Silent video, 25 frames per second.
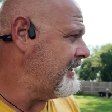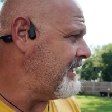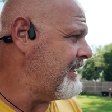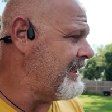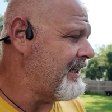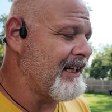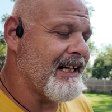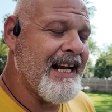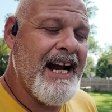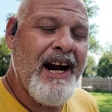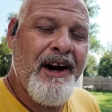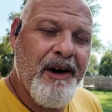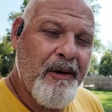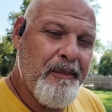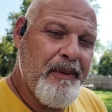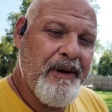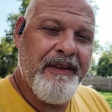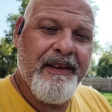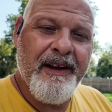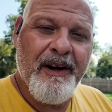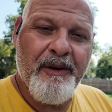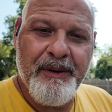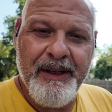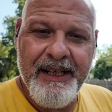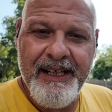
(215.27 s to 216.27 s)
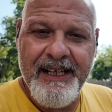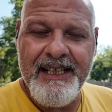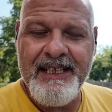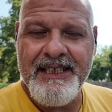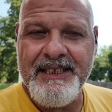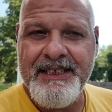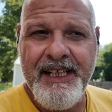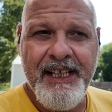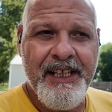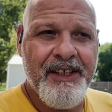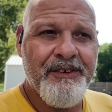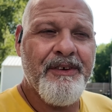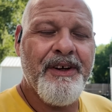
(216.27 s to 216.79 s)
Uh, Larry will be there with
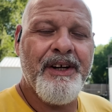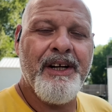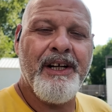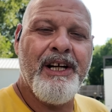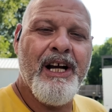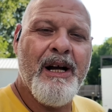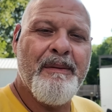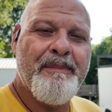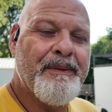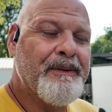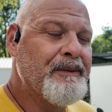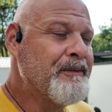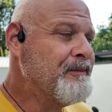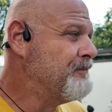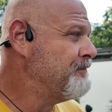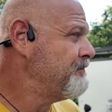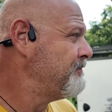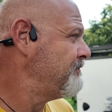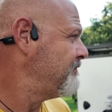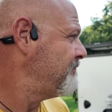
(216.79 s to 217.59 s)
his, he can run a couple.